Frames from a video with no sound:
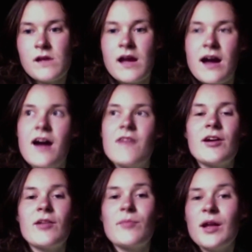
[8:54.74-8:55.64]
I
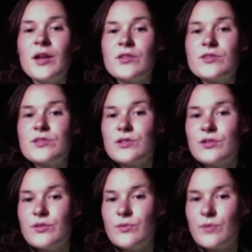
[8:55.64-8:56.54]
recommend you
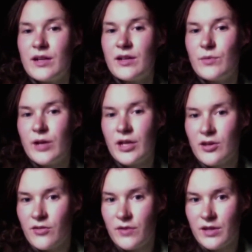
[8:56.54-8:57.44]
to, when
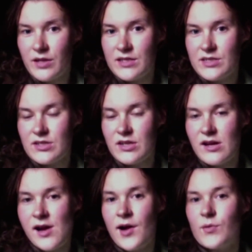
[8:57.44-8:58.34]
you're finished
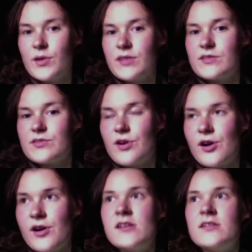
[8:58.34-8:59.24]
with the
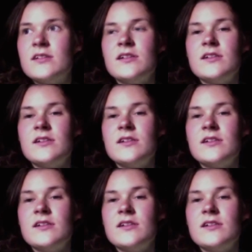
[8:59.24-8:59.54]
sauna,